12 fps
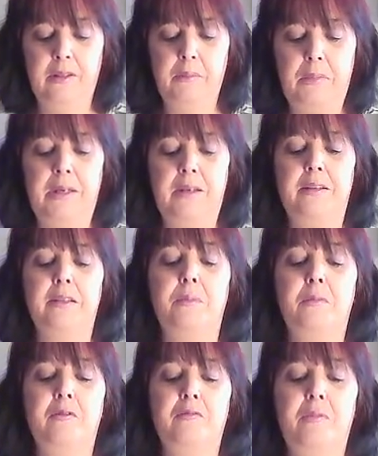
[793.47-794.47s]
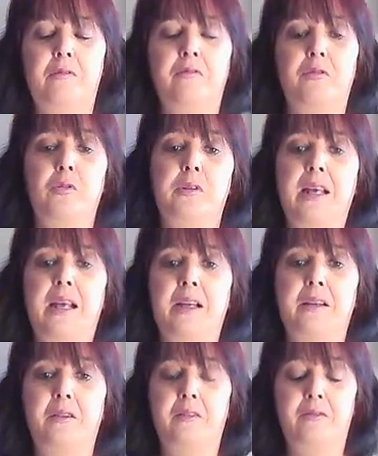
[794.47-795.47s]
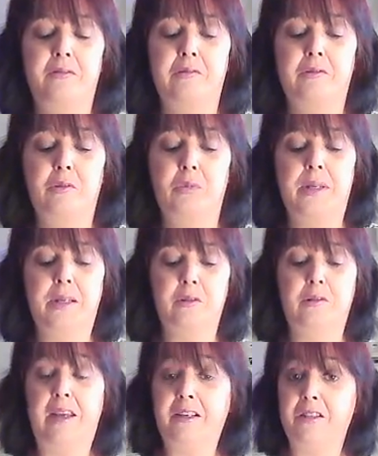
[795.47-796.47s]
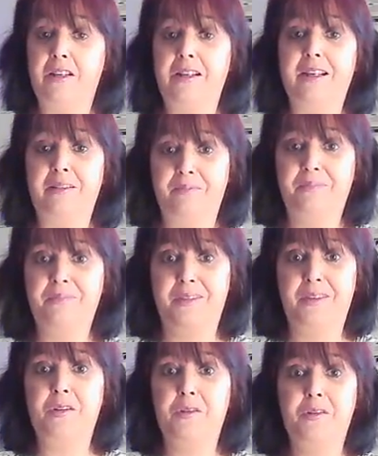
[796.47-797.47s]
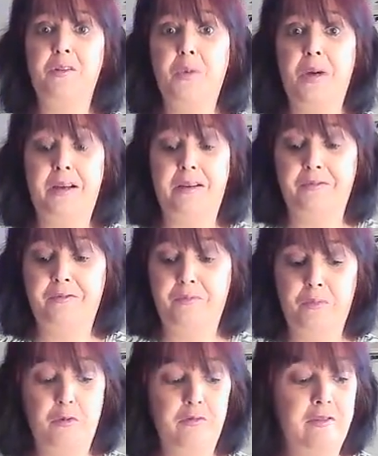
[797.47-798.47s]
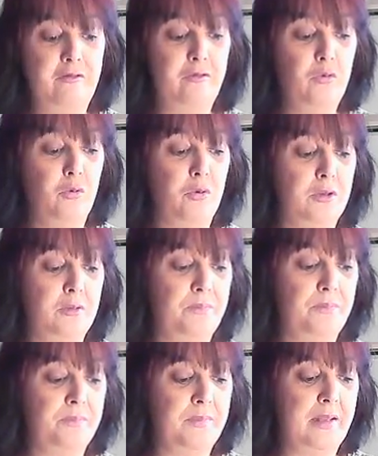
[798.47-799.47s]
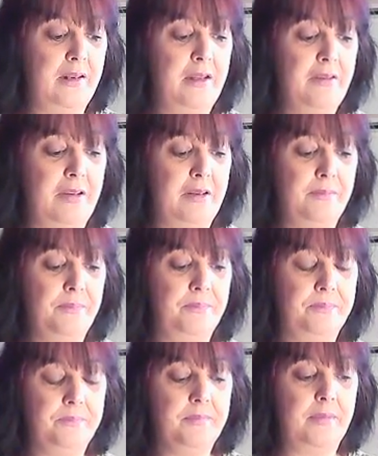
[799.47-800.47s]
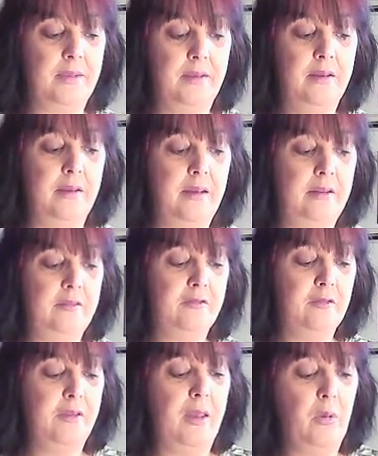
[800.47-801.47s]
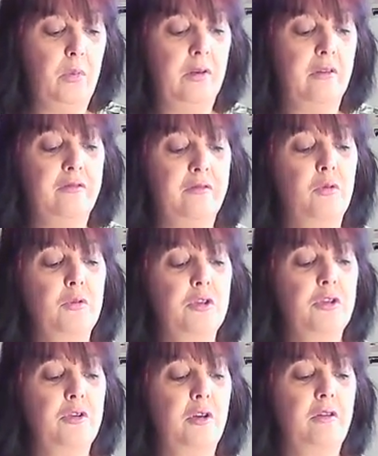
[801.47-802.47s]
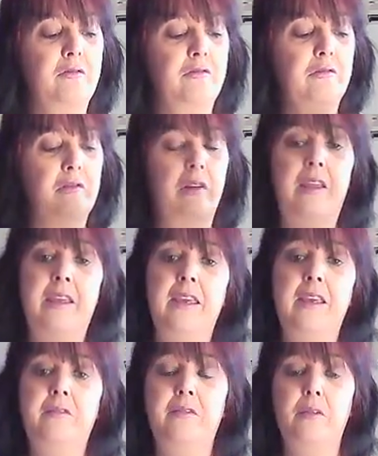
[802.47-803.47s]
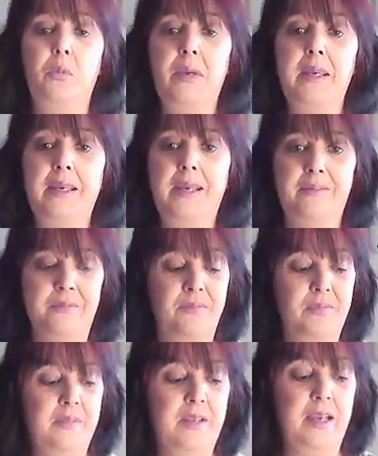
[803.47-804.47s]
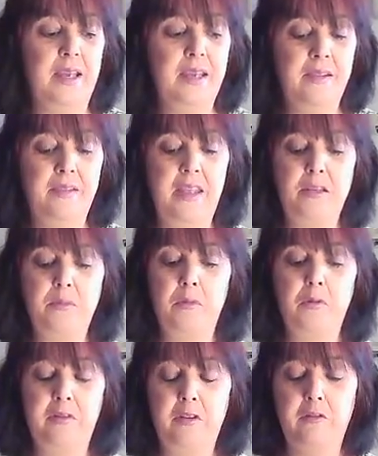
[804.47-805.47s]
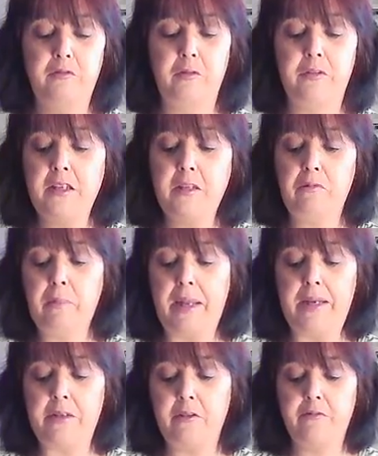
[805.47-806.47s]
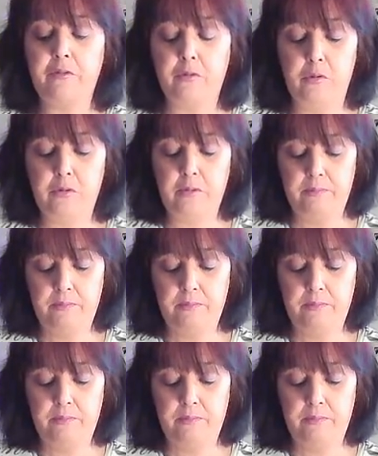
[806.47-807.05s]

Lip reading: but it is a movement forward card overall, where you are moving forward. Love it. You've got that Wheel of Fortune overall here for the week. Okay, that's moving you forward, that's propelling you forward.